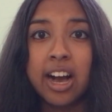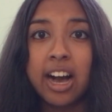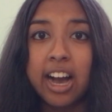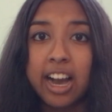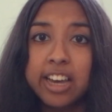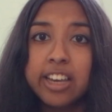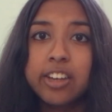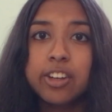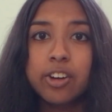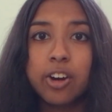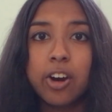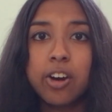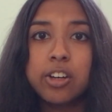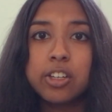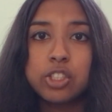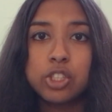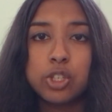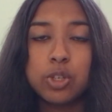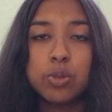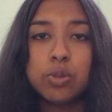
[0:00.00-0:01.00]
I
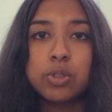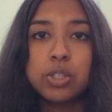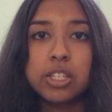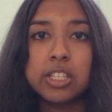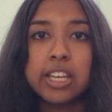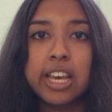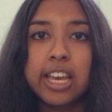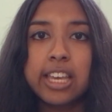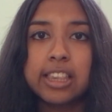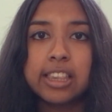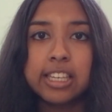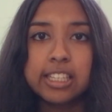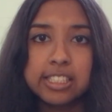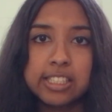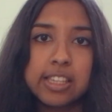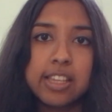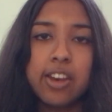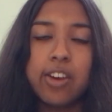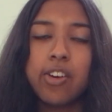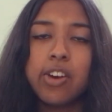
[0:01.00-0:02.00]
encourage you to take this
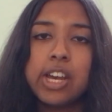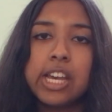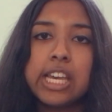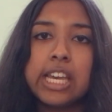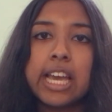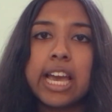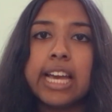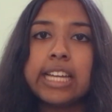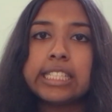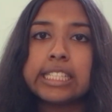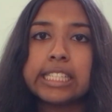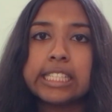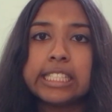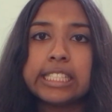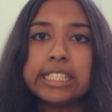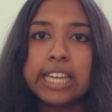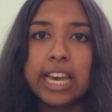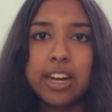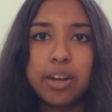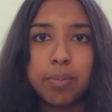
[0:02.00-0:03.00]
theory and
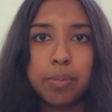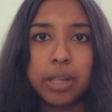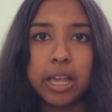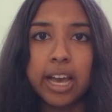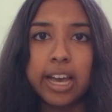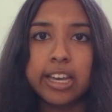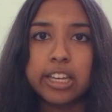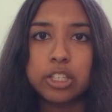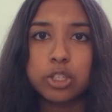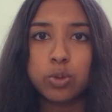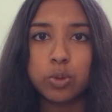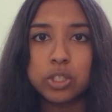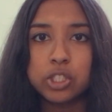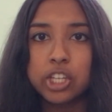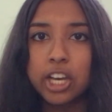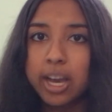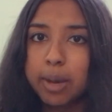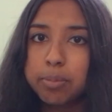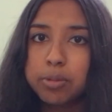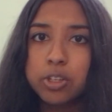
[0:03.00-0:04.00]
instead apply it to a
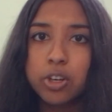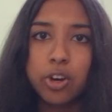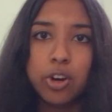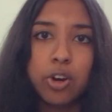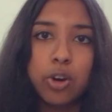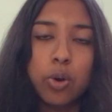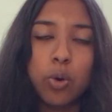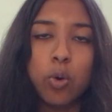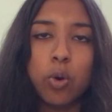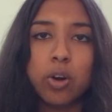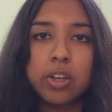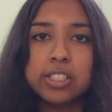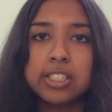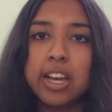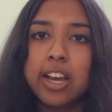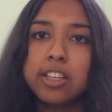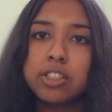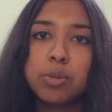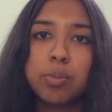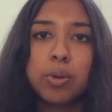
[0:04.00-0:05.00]
chapter or a
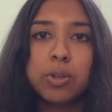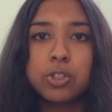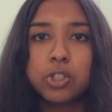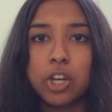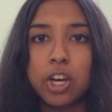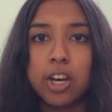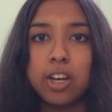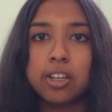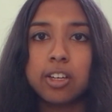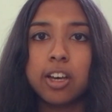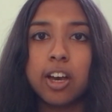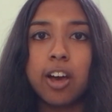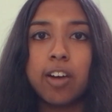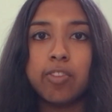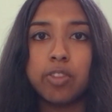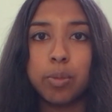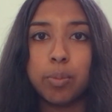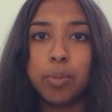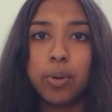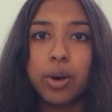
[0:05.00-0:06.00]
sizable chunk
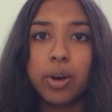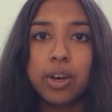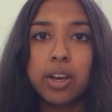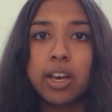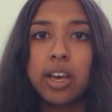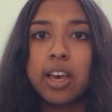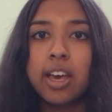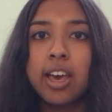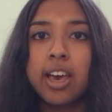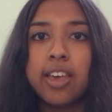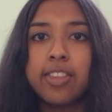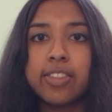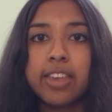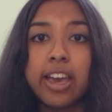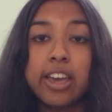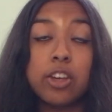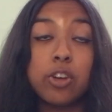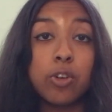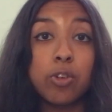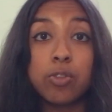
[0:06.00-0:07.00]
of the book
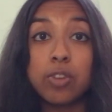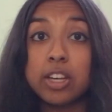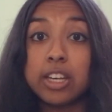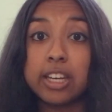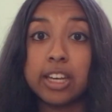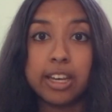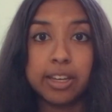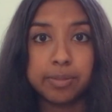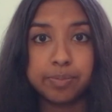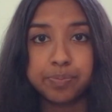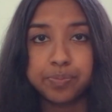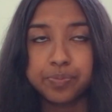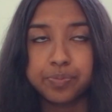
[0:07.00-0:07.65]
that you're reading.